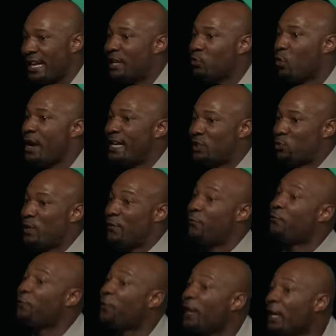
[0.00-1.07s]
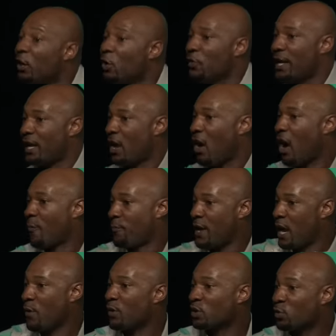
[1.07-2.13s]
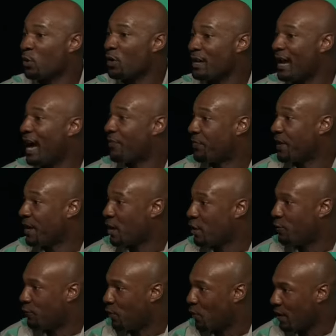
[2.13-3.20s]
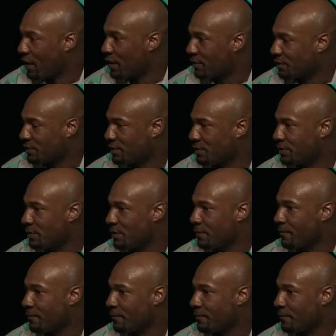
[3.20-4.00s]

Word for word: in ways we feel that our parents were not there for us,